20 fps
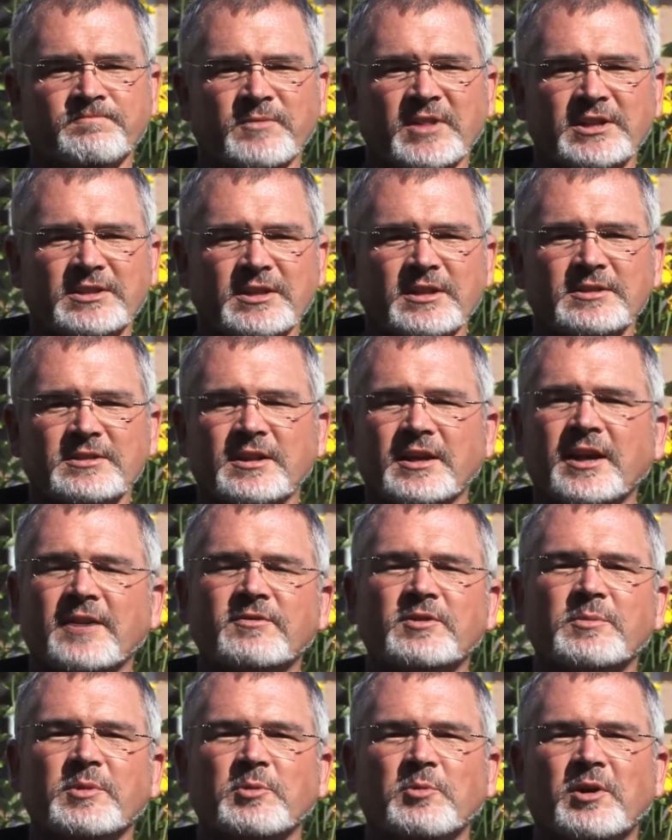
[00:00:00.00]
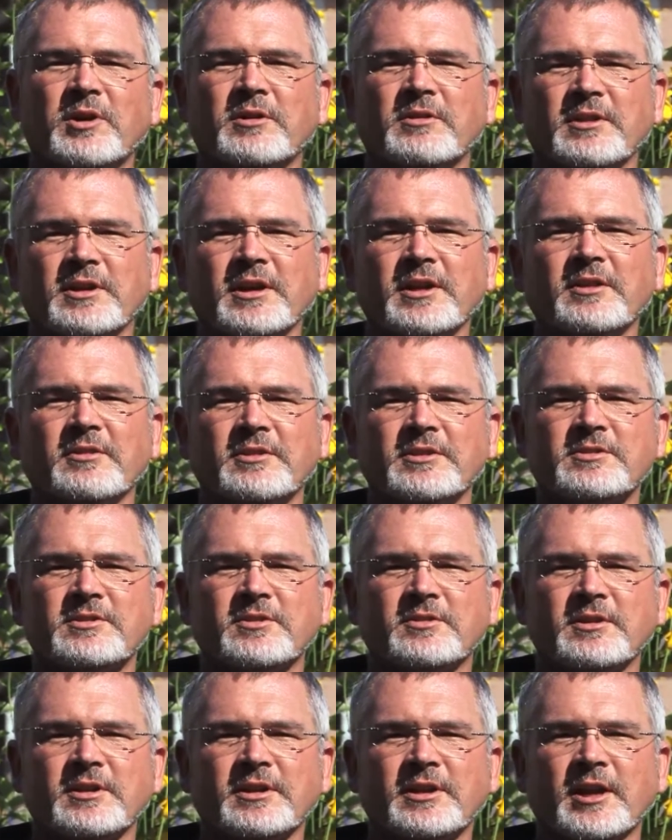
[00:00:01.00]
It doesn't have to be one or the other. It
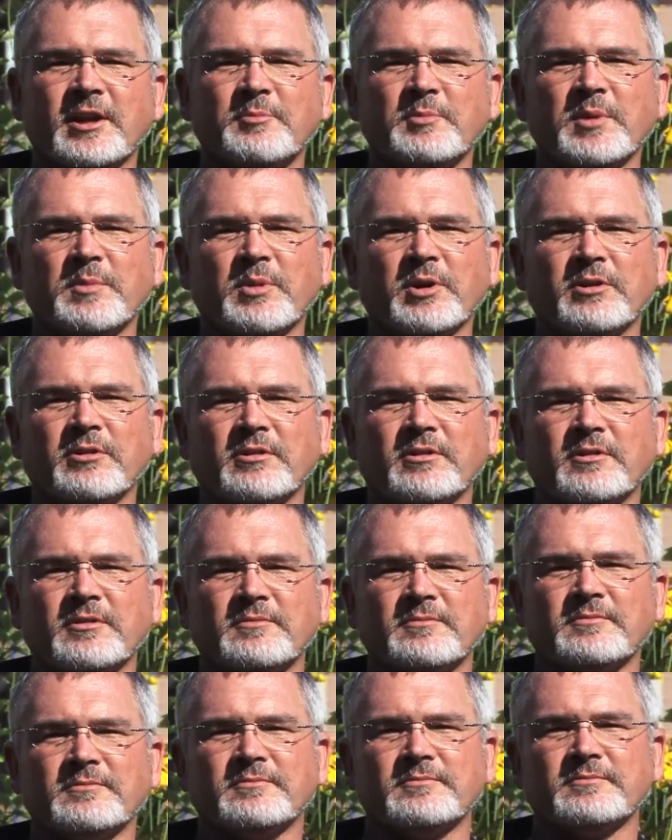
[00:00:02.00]
certainly can be both.